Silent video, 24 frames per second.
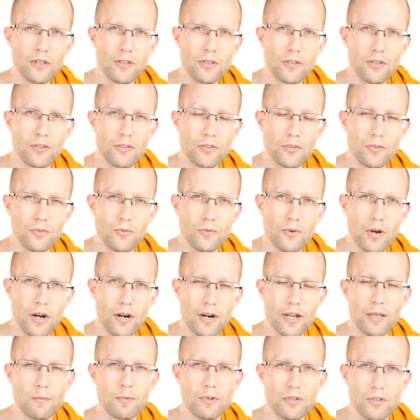you are
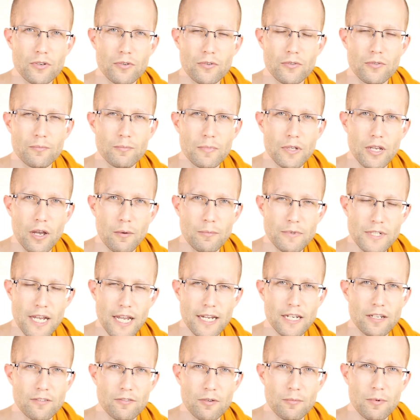able to be
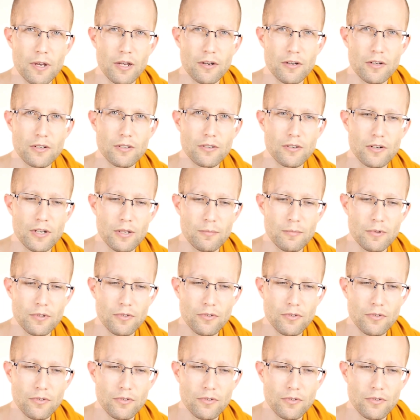objective about it. You're able